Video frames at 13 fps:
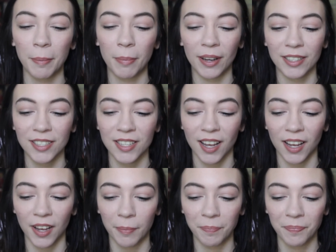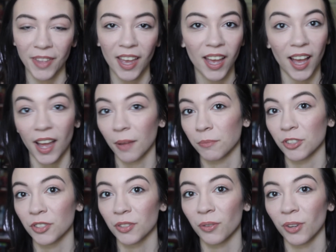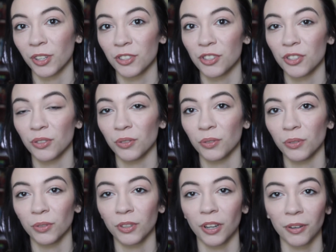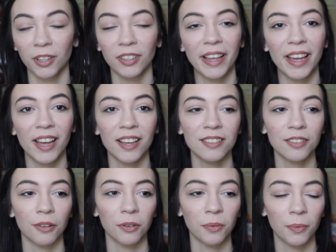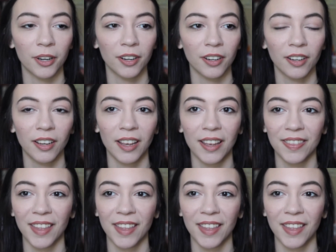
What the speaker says: But I'm just going to go to class, go to work, and